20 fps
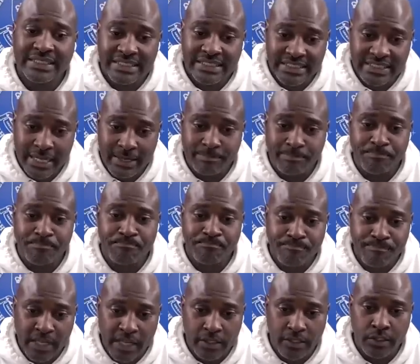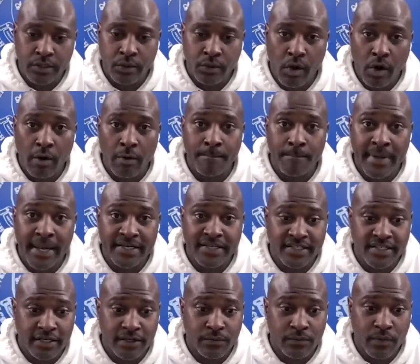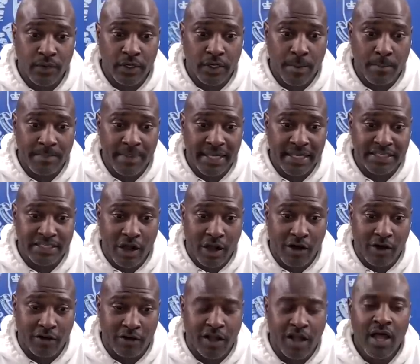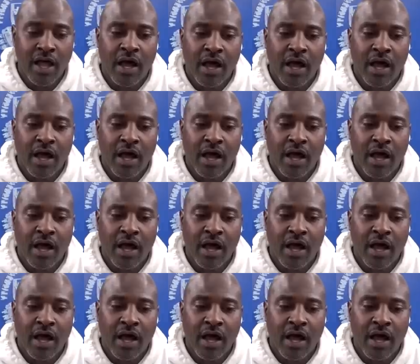Yep. You are messing with a big dog.